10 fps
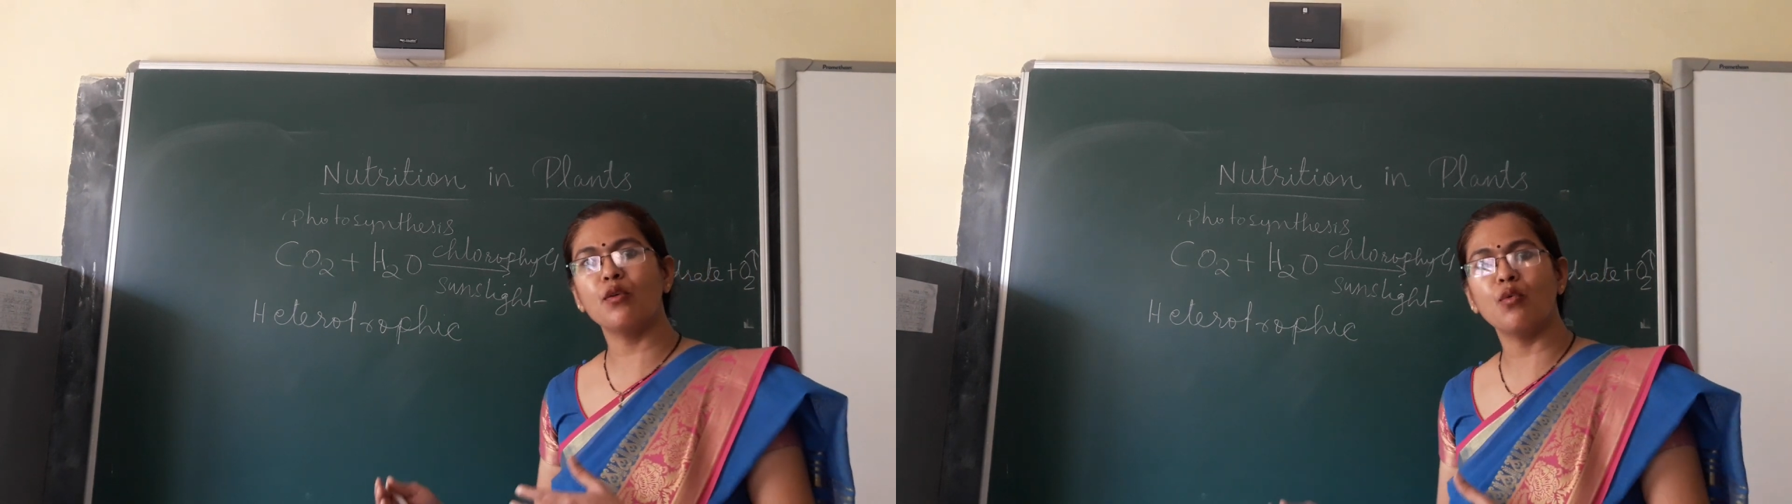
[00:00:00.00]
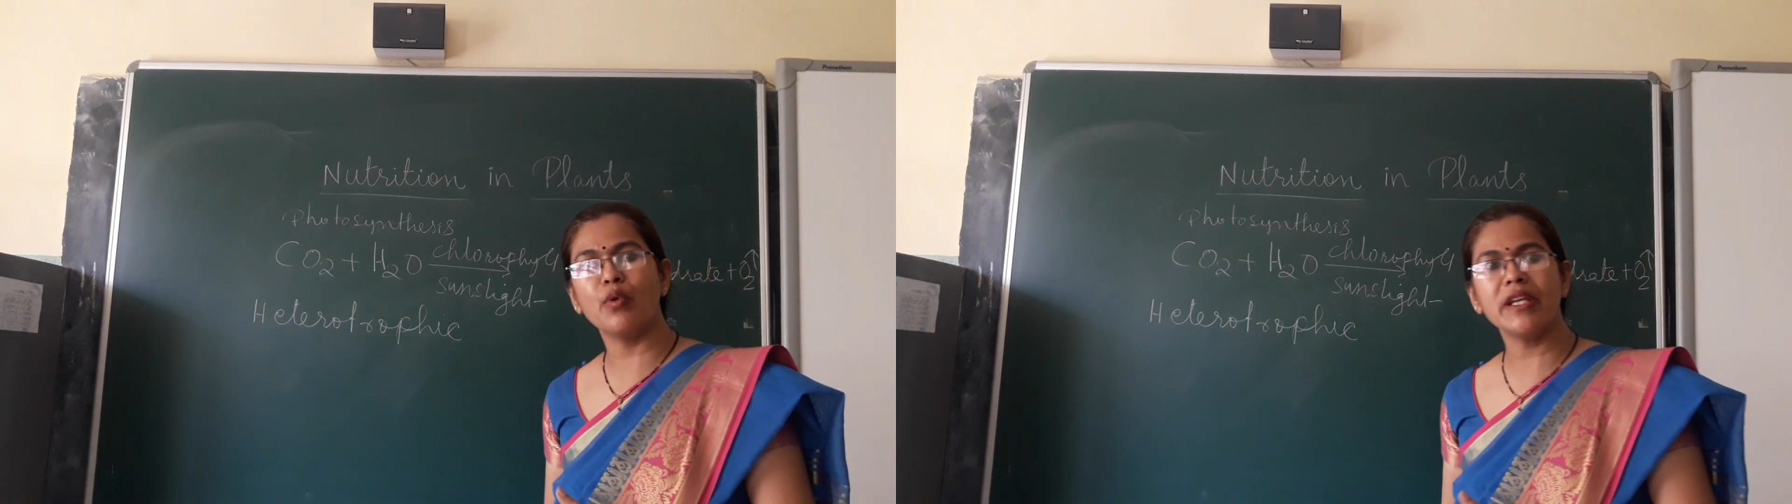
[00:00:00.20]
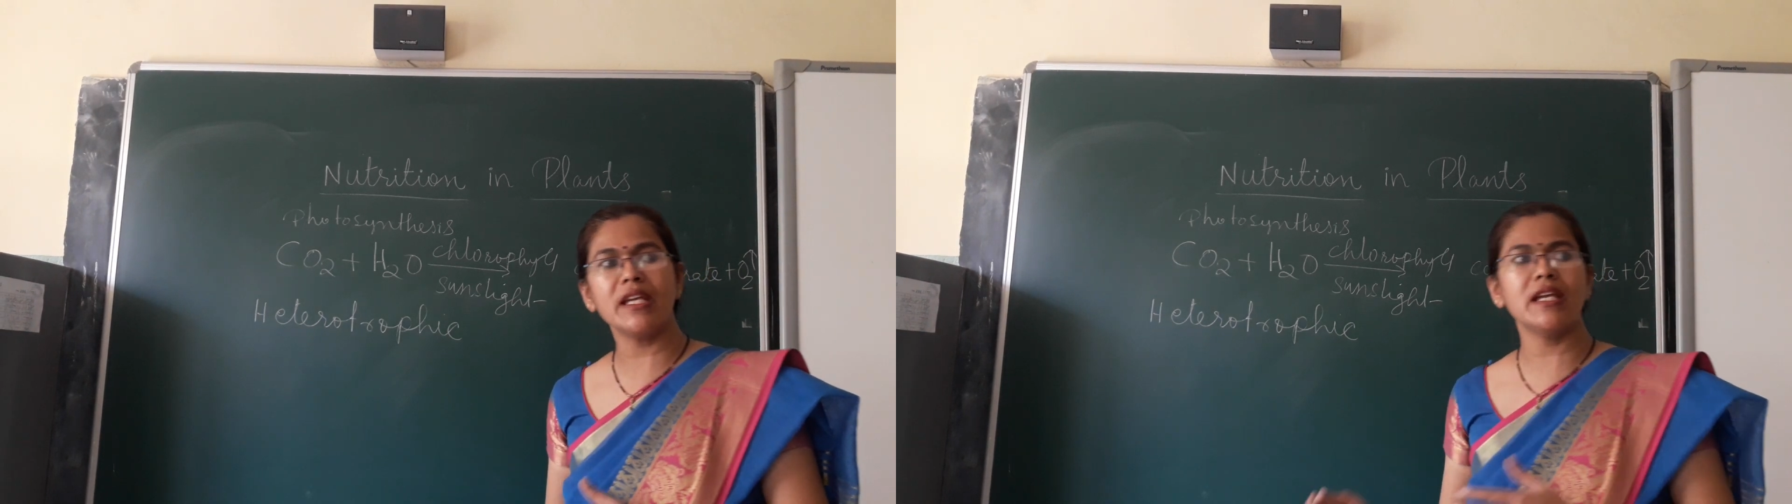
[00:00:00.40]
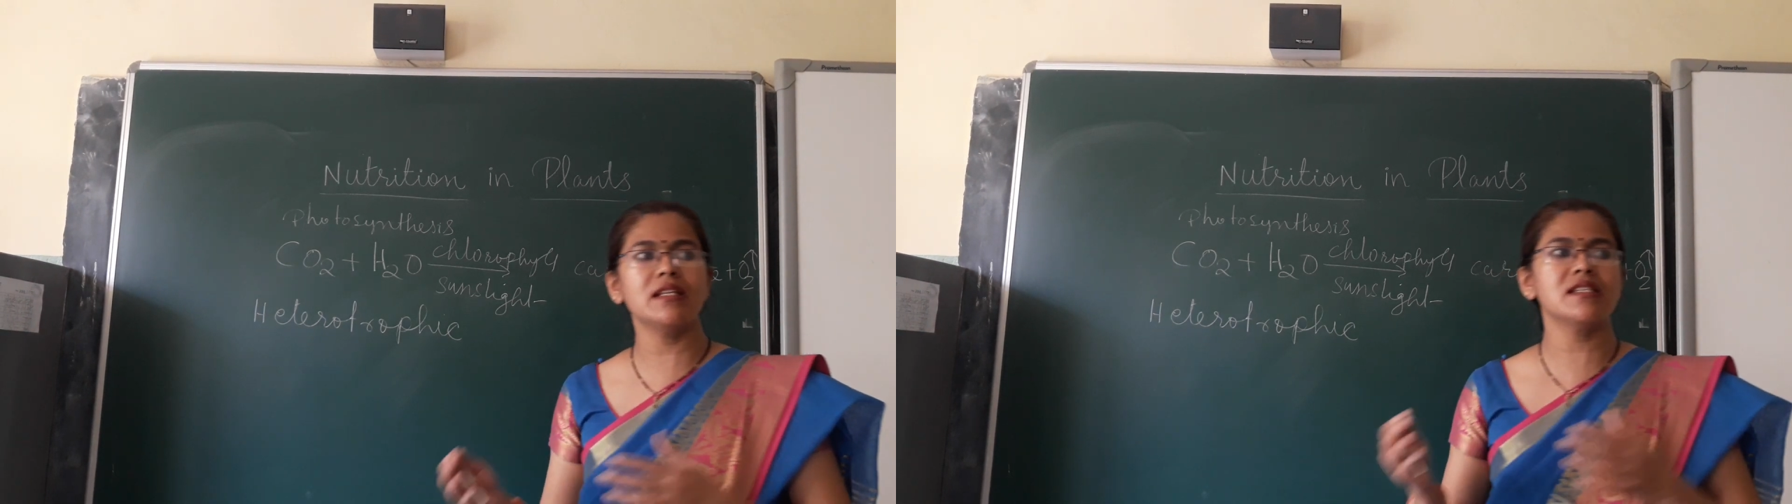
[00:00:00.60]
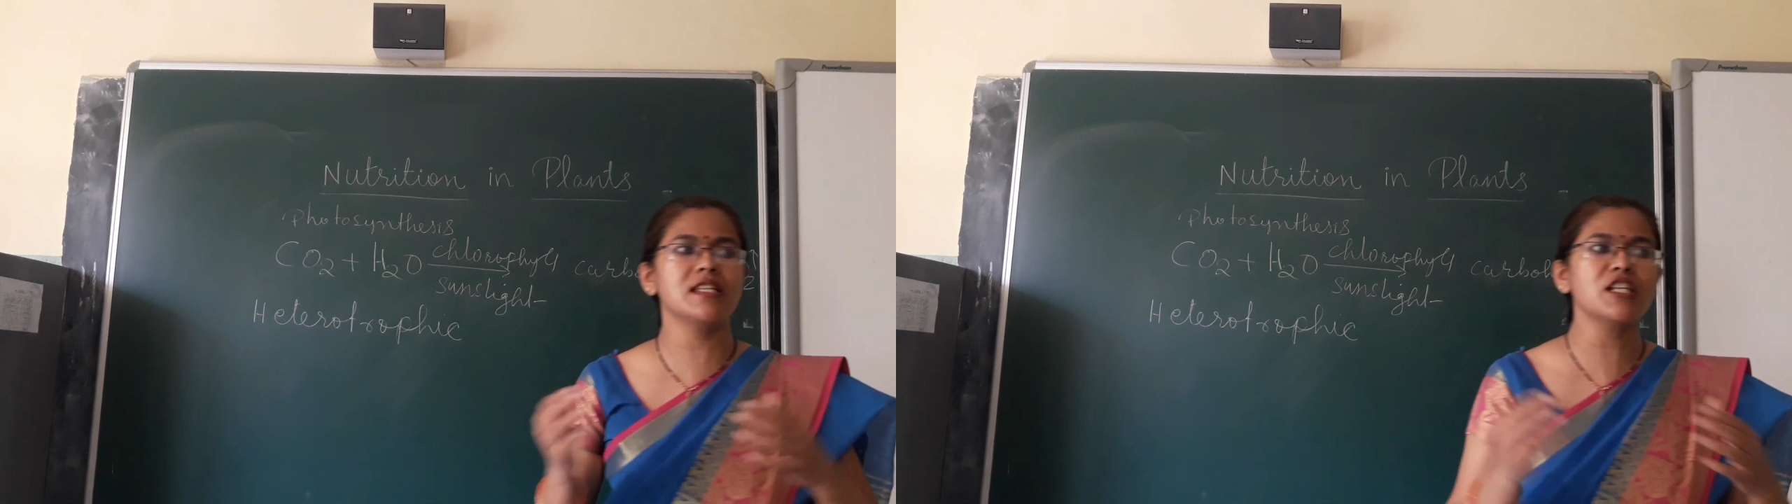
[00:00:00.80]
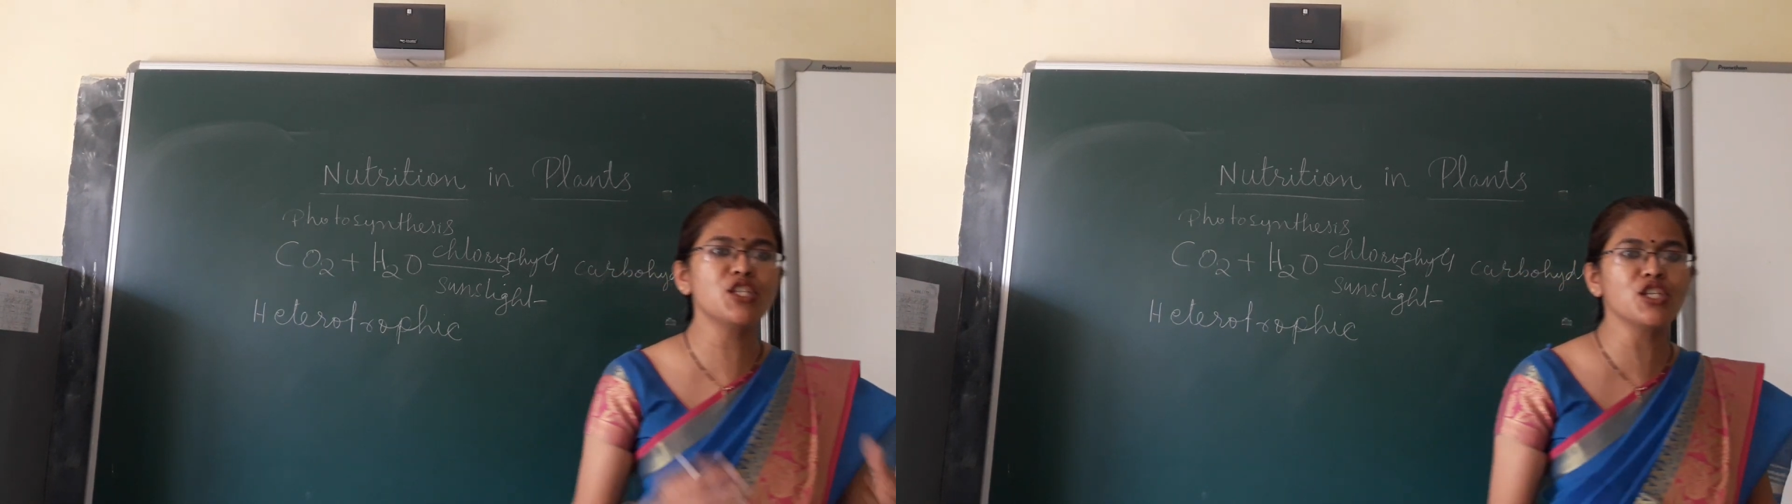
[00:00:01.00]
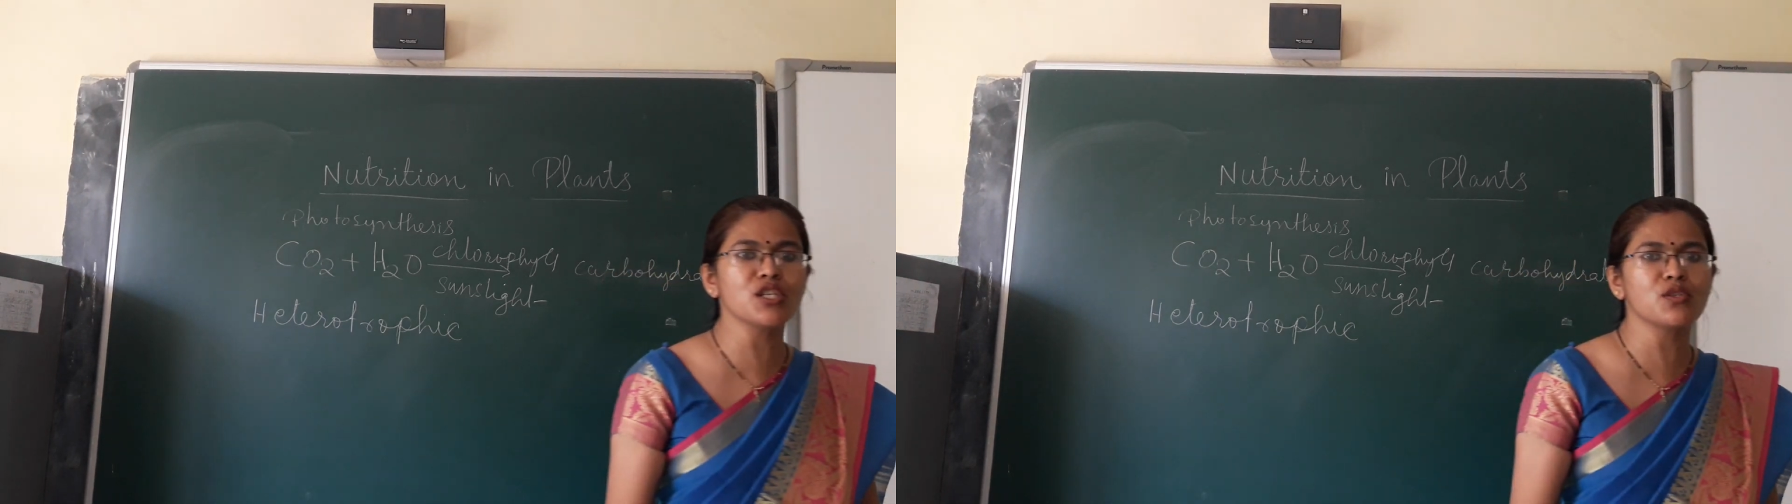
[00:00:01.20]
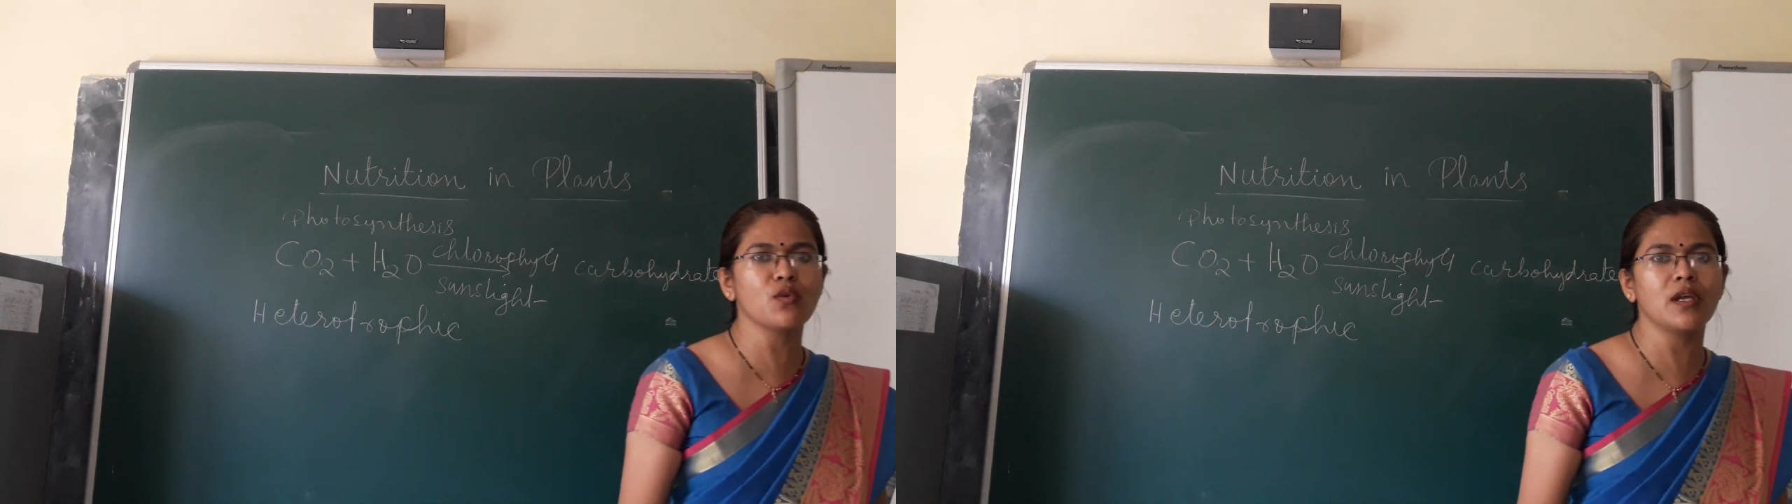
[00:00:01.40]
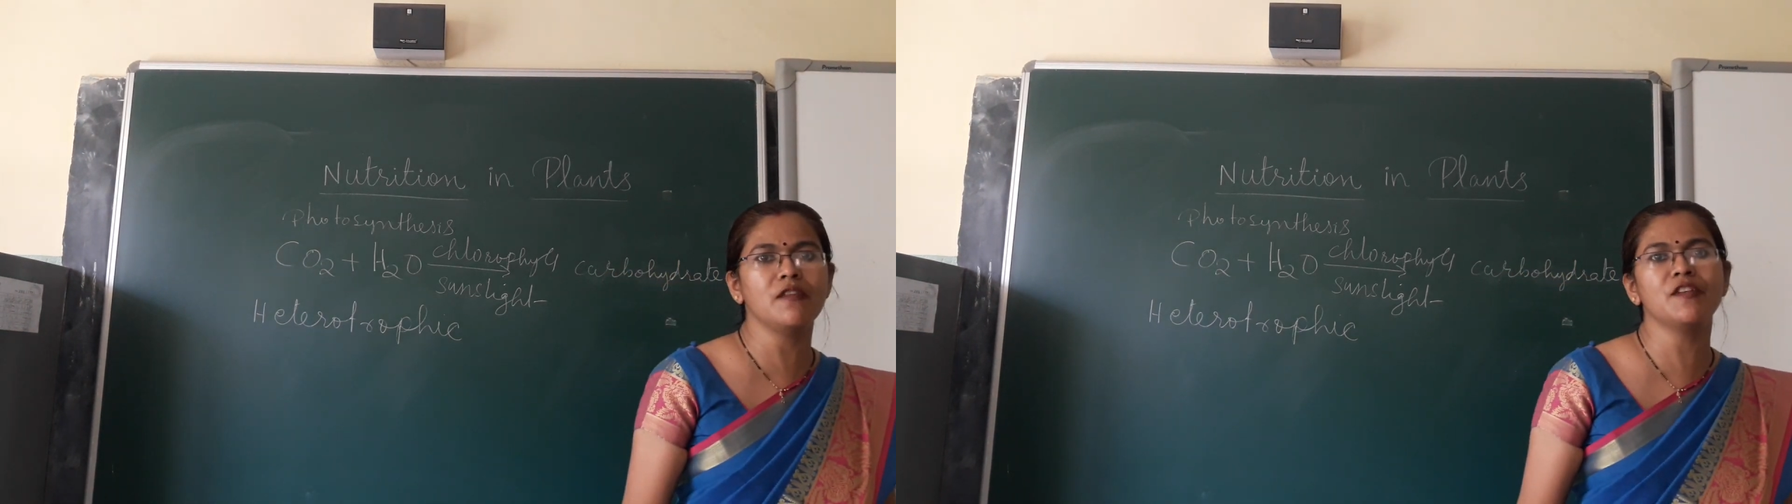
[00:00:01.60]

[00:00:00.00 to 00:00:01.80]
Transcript: growing in such a soil